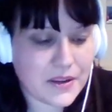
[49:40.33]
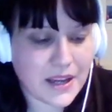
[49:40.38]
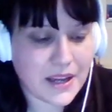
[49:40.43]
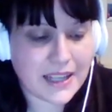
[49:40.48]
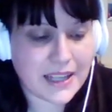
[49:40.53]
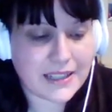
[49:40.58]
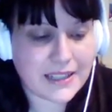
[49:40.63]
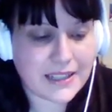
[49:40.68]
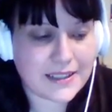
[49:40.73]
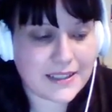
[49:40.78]

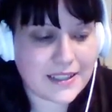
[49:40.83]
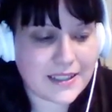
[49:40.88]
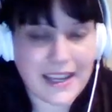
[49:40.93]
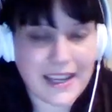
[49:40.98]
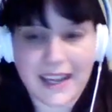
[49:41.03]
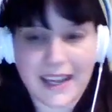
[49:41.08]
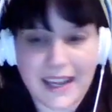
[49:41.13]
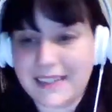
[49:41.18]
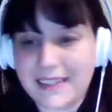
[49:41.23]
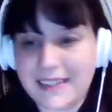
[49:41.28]
and, yeah,
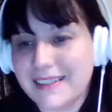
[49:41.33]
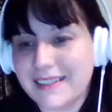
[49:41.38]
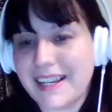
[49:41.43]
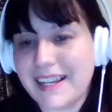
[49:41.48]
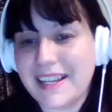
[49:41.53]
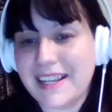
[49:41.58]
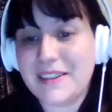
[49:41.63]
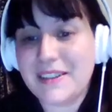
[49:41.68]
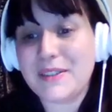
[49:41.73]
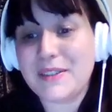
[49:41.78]
thank
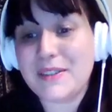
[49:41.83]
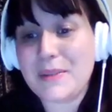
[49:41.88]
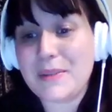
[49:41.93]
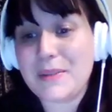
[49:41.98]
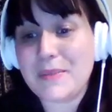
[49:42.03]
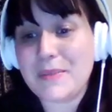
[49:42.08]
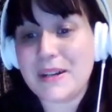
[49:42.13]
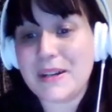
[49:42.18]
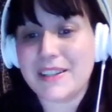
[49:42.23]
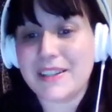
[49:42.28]
you so
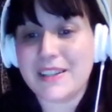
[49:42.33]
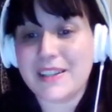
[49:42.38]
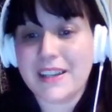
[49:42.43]
much.